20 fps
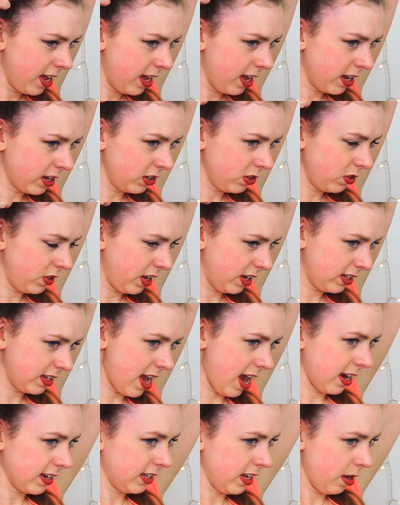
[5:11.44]
and do the
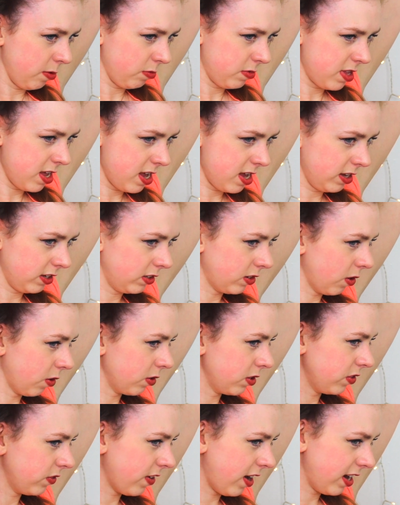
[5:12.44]
exact same thing.
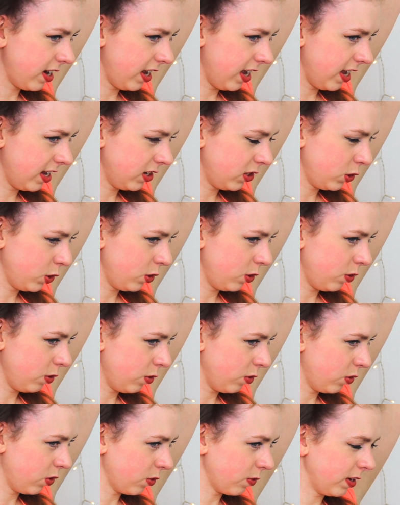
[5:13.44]
So divide it
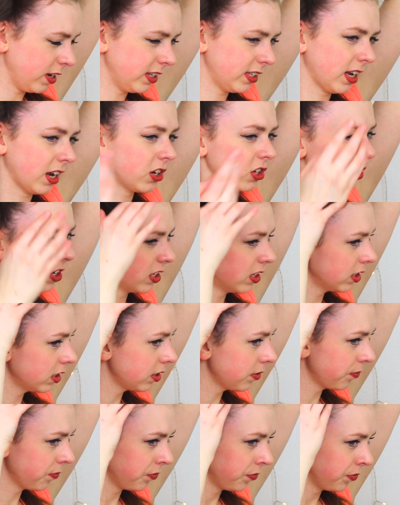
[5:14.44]
into 3
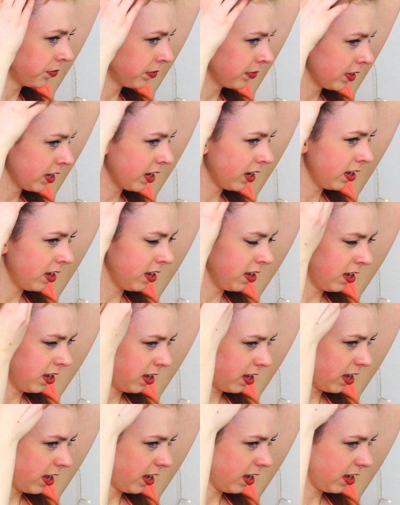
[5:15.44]
sections
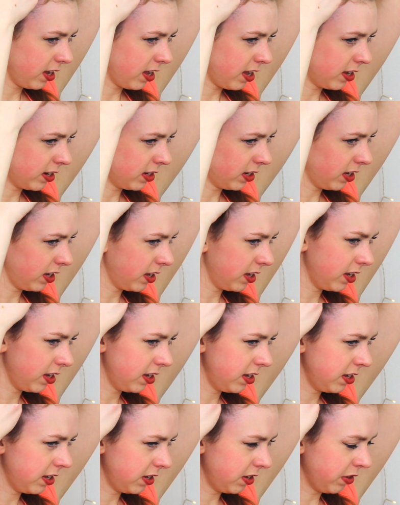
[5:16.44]
and
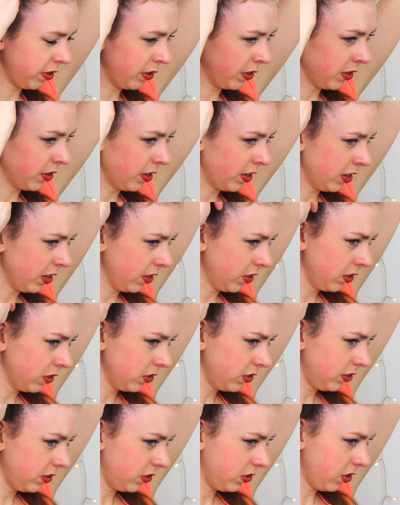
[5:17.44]

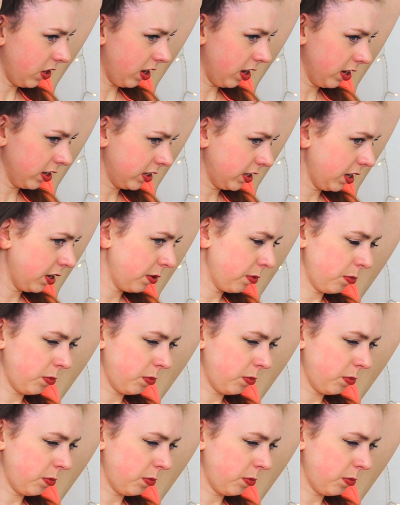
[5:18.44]
start